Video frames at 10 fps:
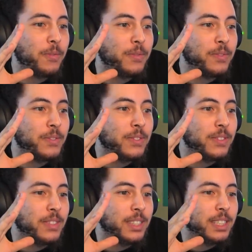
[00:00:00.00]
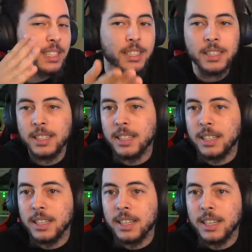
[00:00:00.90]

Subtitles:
[no speech]